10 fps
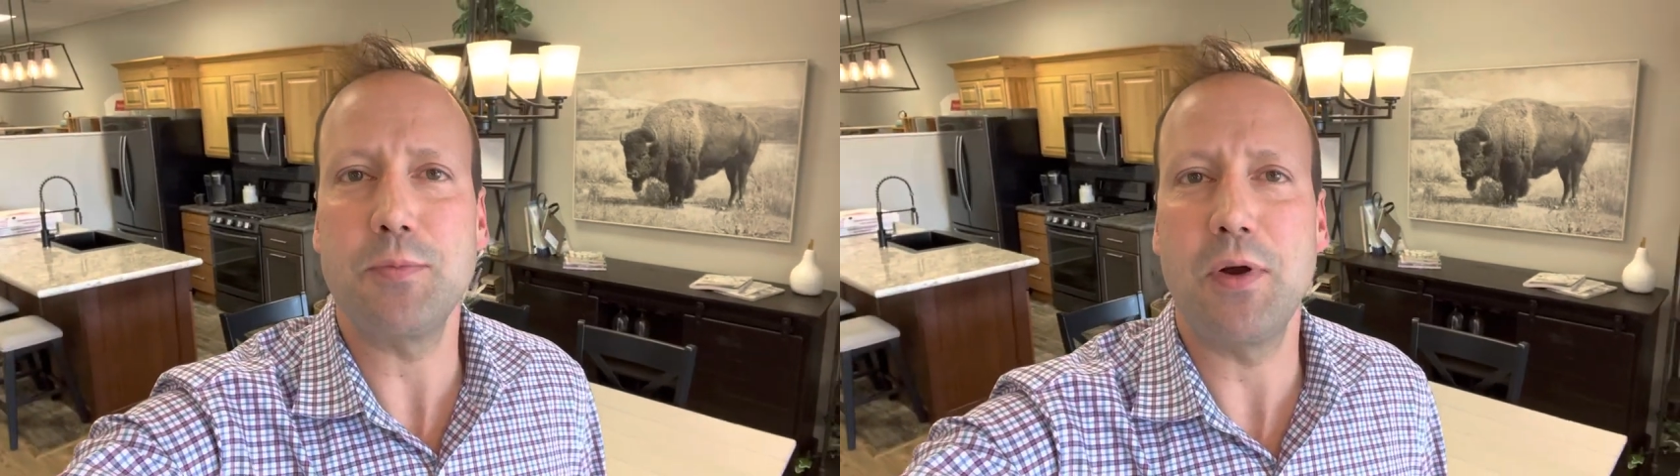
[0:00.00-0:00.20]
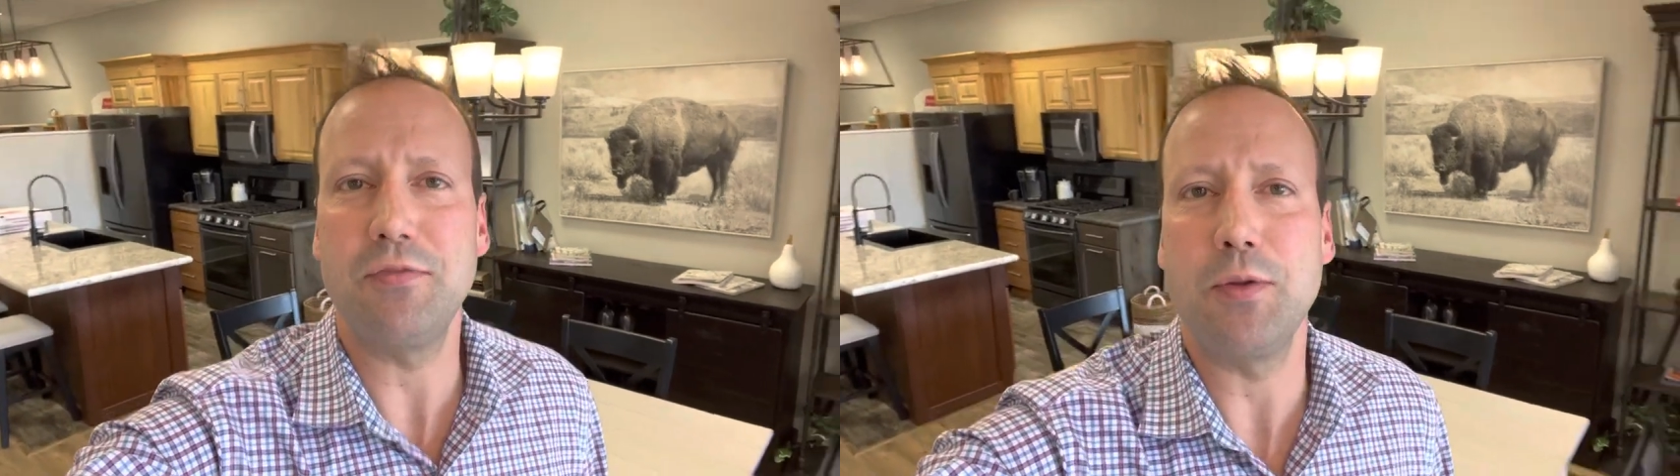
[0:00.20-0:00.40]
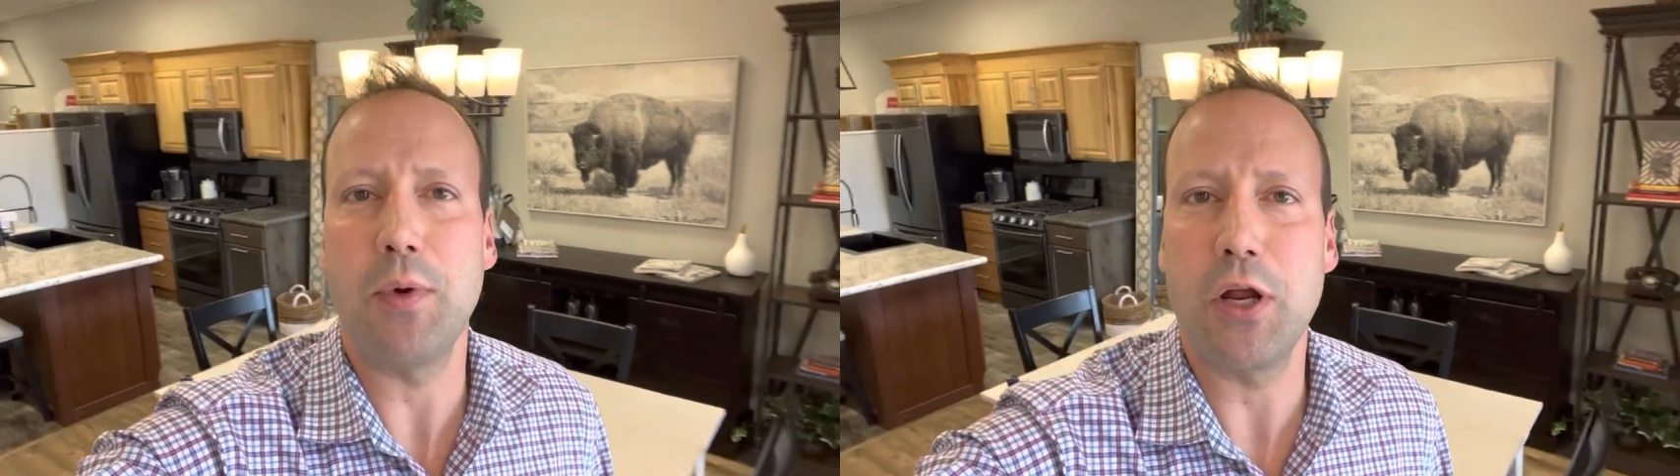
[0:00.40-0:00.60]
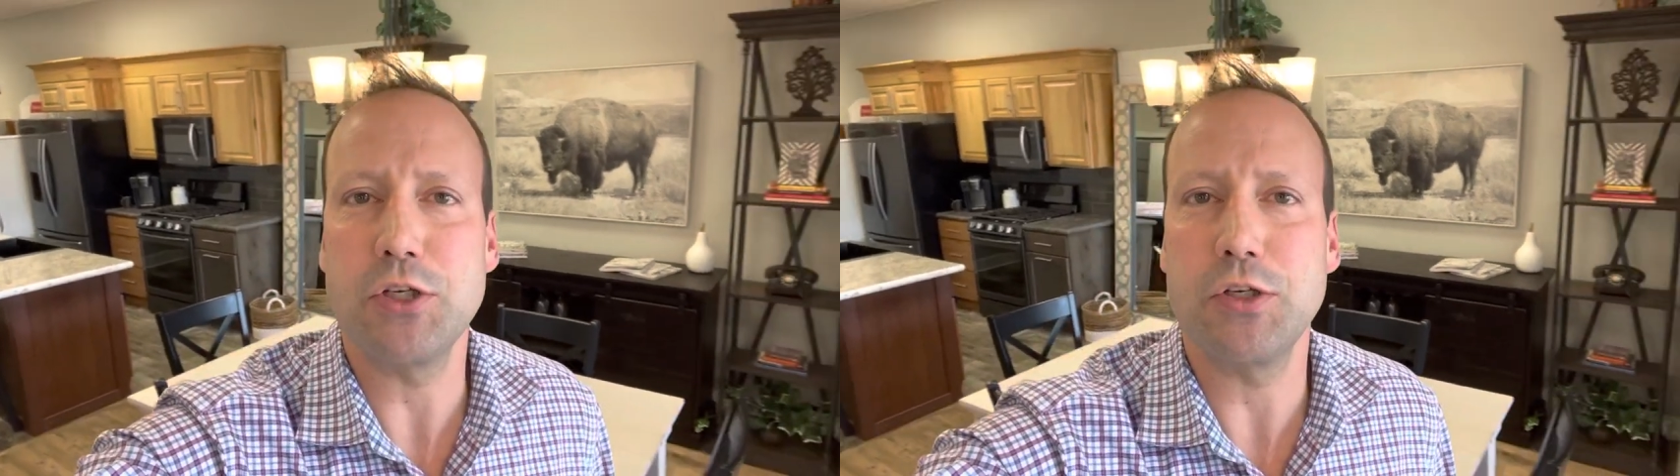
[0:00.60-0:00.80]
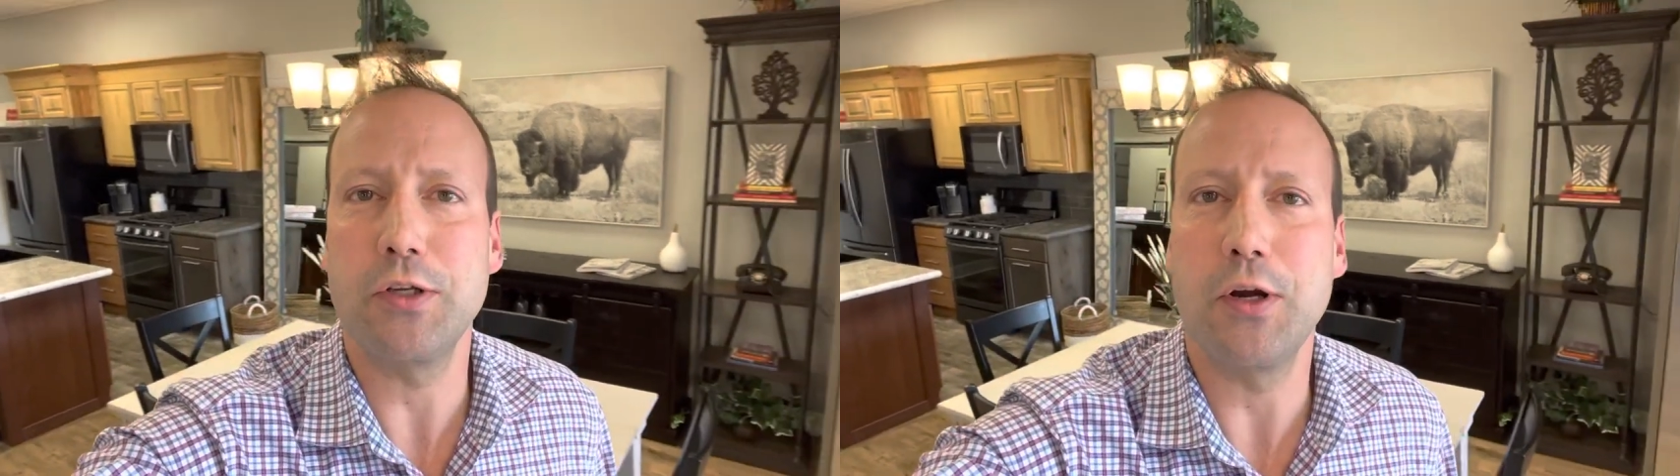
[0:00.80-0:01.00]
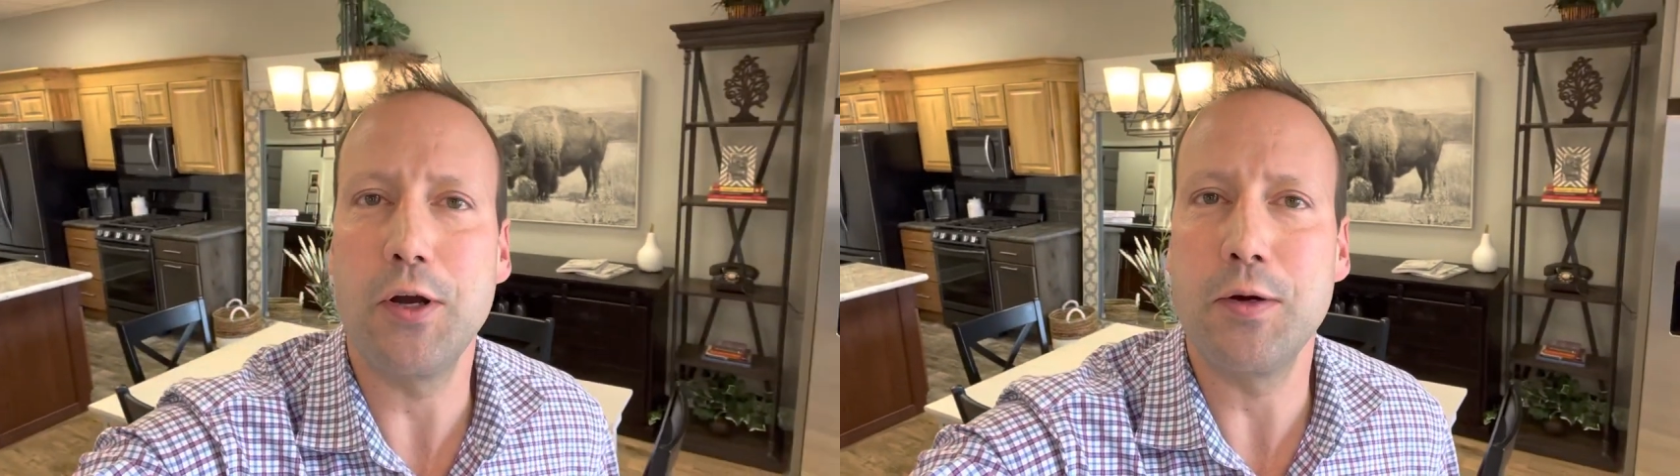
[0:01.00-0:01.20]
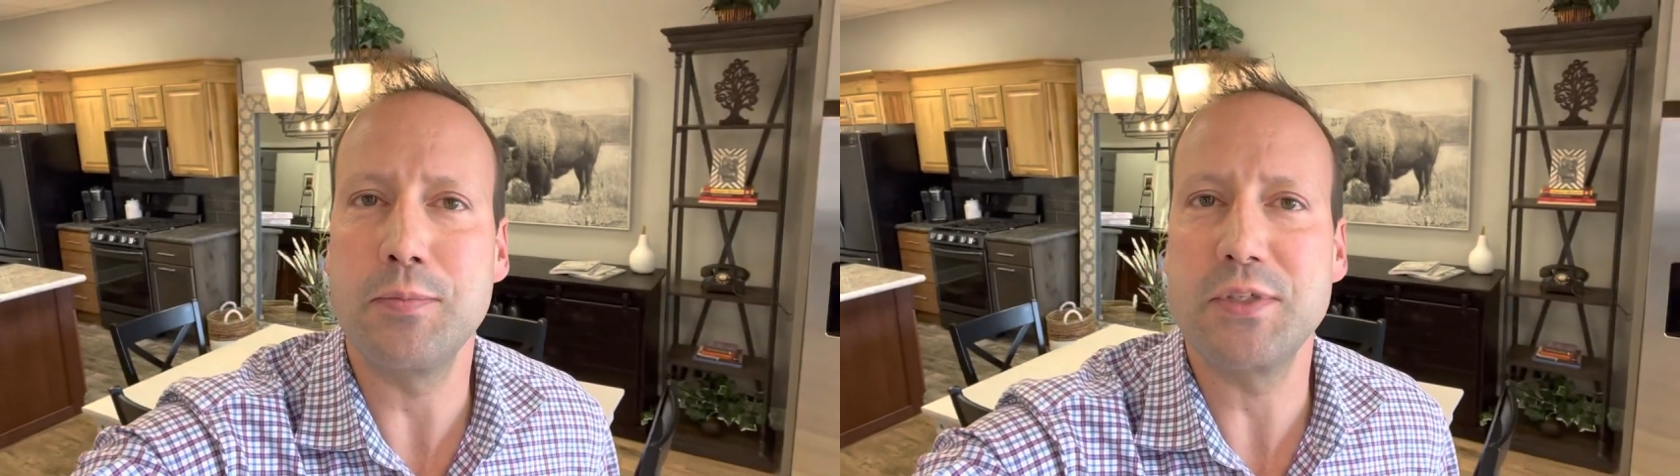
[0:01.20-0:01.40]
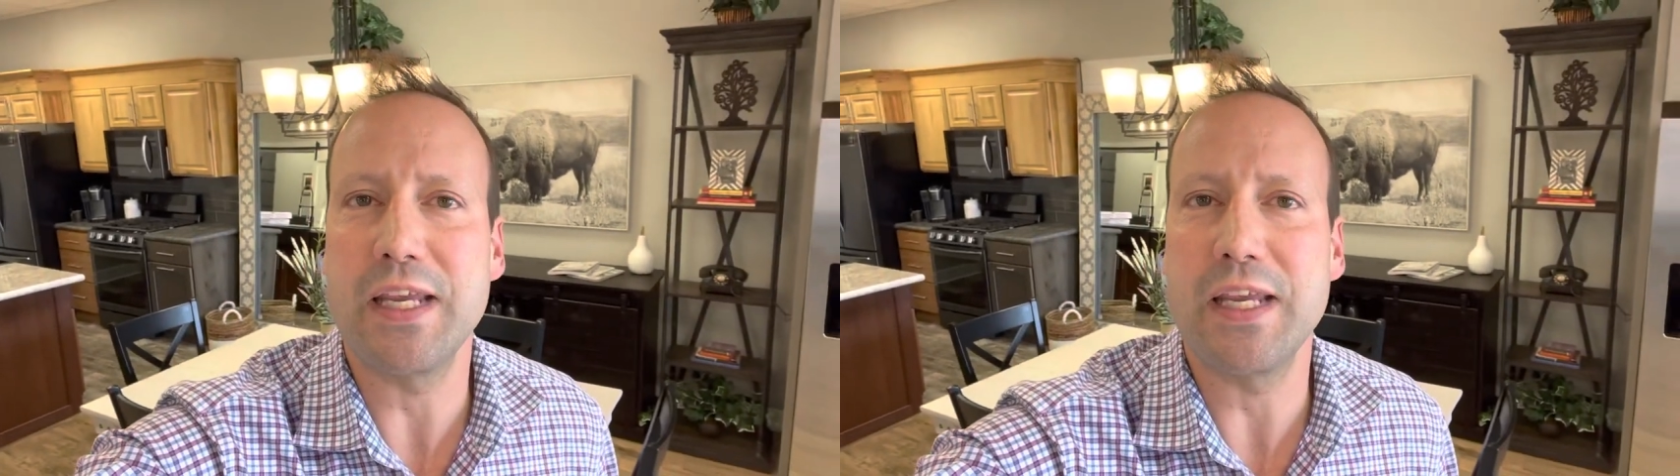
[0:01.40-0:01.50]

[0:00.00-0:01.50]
Buffalo Modular Homes,